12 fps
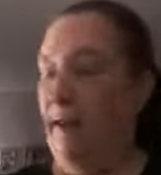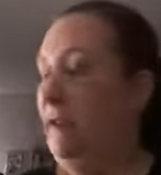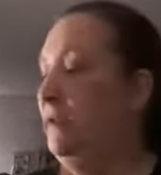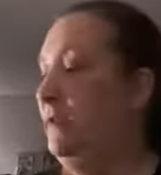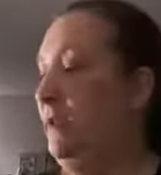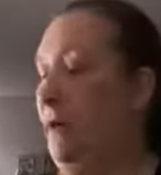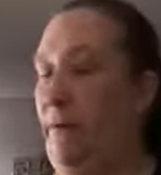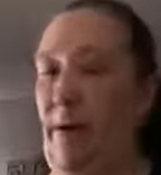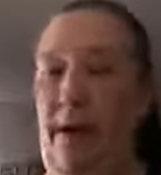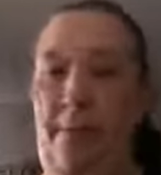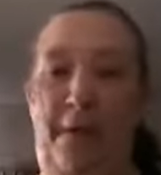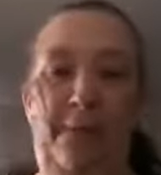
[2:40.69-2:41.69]
So
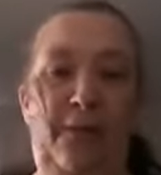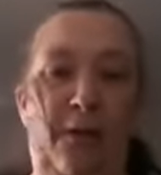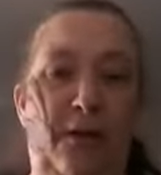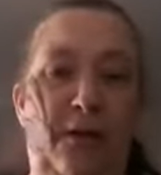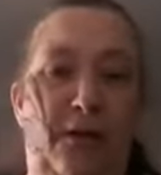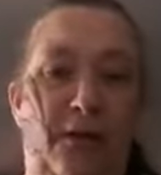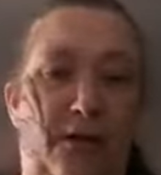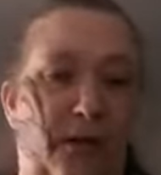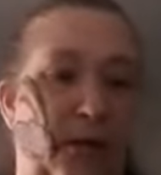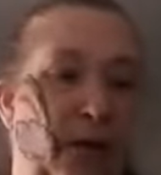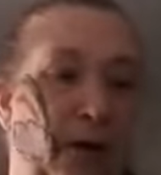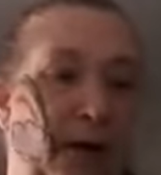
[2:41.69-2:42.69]
I'm not going to
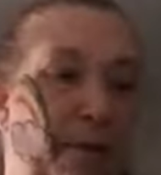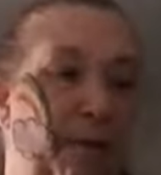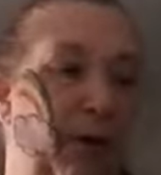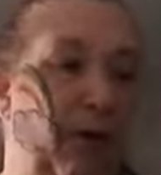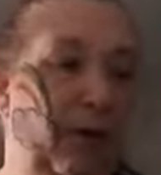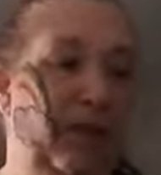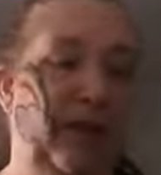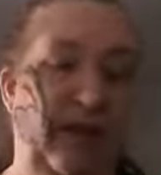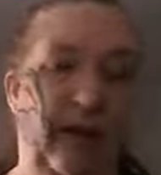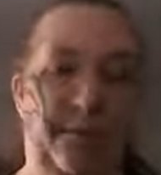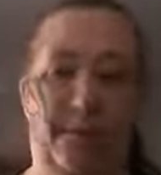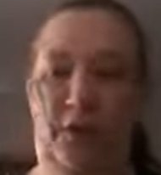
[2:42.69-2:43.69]
sew. I'm not set
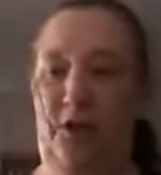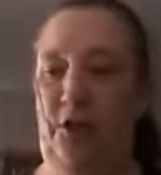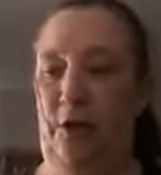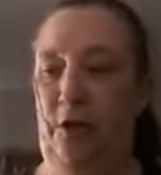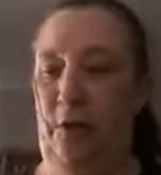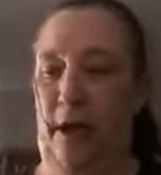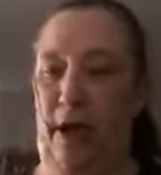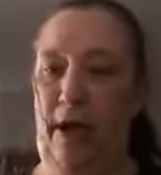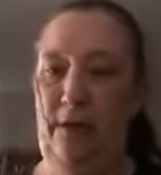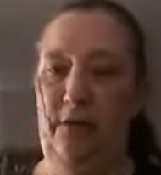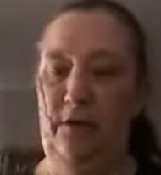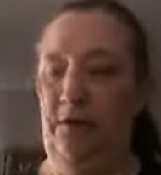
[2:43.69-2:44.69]
up to show you
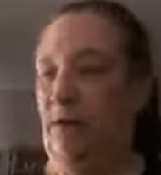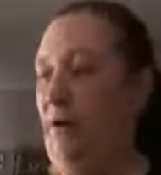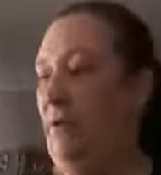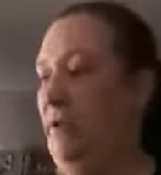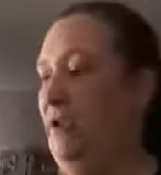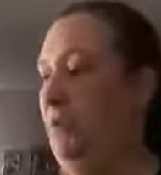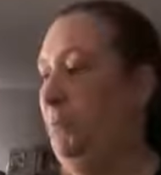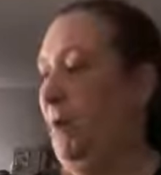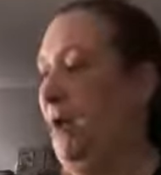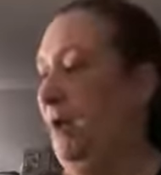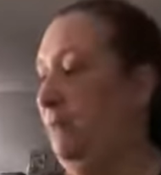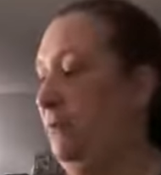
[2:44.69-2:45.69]
how to sew these,
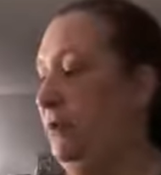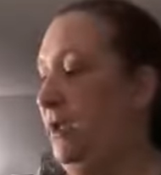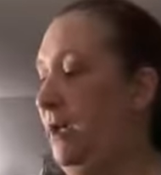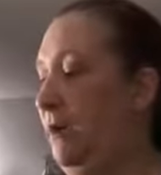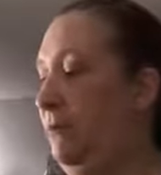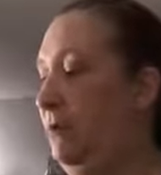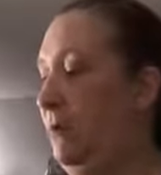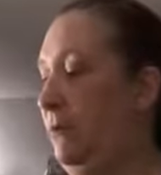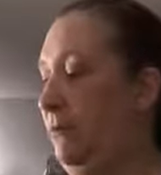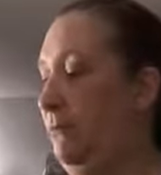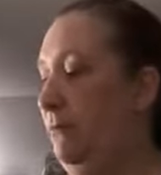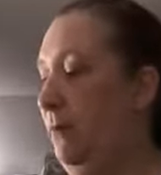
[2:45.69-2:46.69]
but I will tell
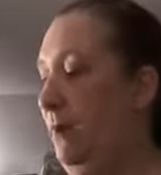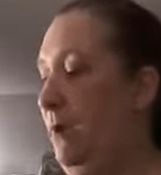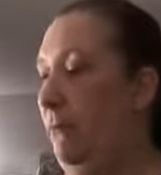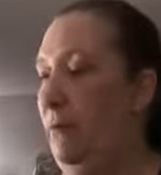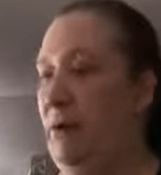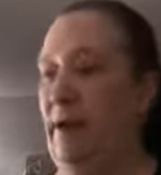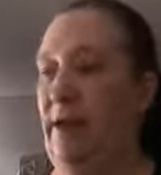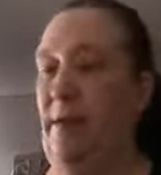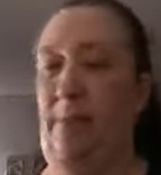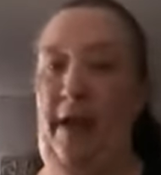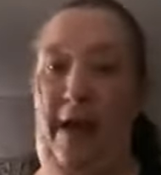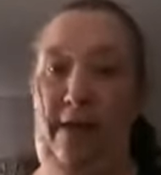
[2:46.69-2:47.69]
you where to get the
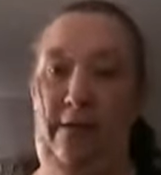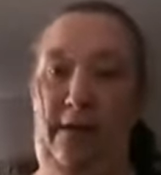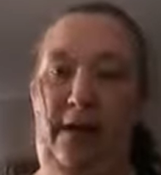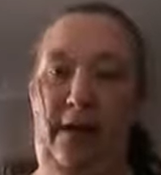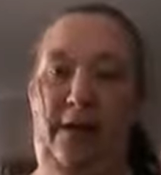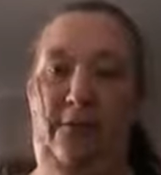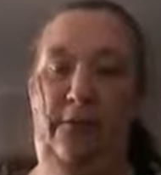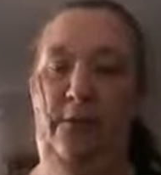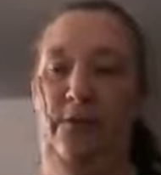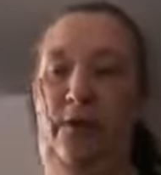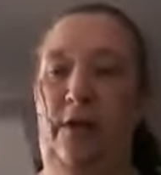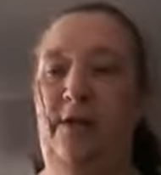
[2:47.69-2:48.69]
pattern and a few
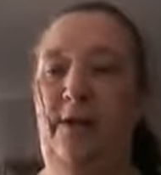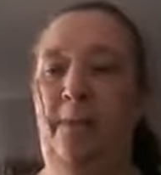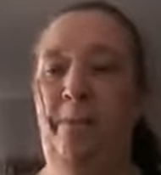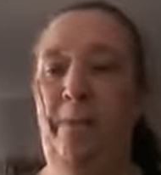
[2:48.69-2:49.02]
tricks.